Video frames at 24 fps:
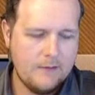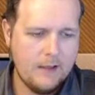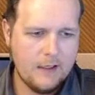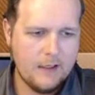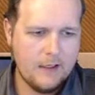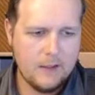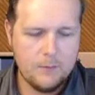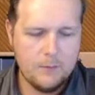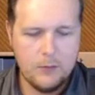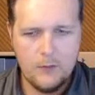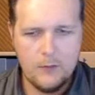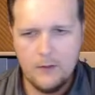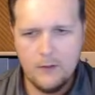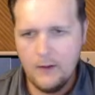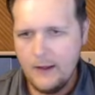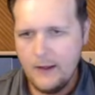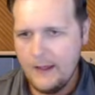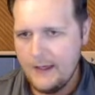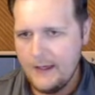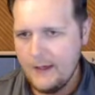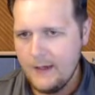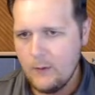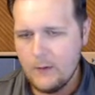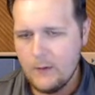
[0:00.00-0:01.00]
I could pull
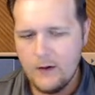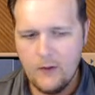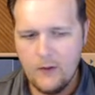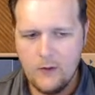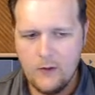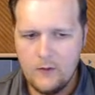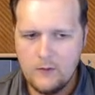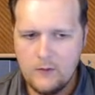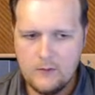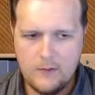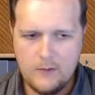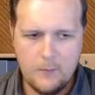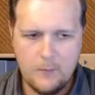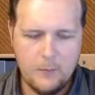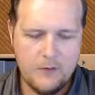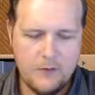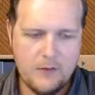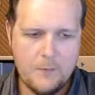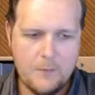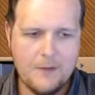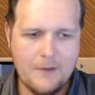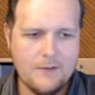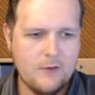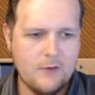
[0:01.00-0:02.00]
any one of those and put
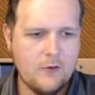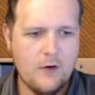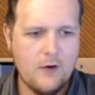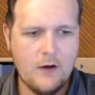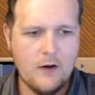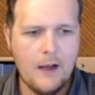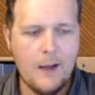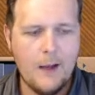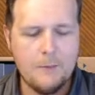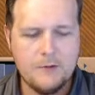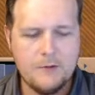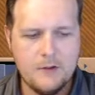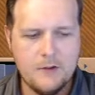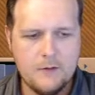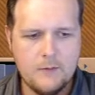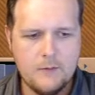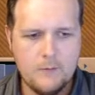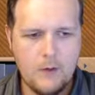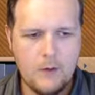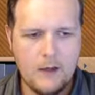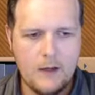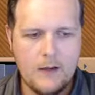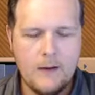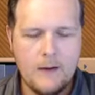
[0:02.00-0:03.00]
them as a drug option,
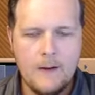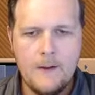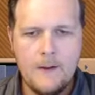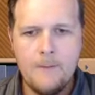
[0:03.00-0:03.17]
right?